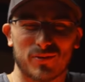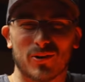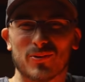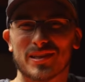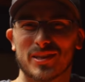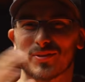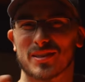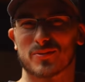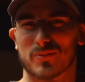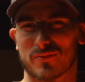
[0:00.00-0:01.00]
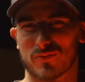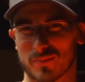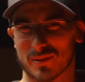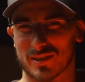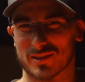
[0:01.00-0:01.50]
We're only using 24
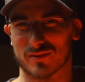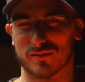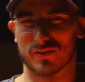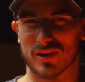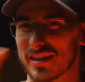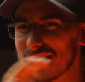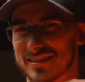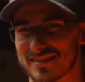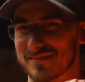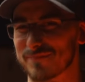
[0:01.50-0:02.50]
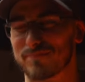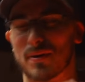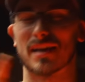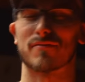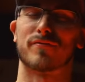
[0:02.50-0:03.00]
millimeters so far. It's
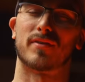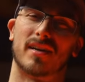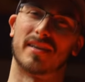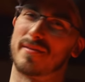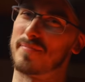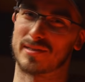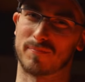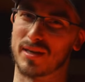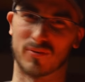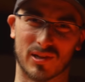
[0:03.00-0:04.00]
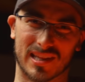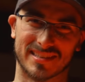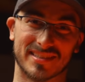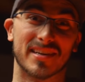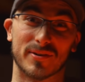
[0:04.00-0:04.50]
by far the best b-roll
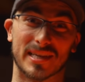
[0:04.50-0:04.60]
lens there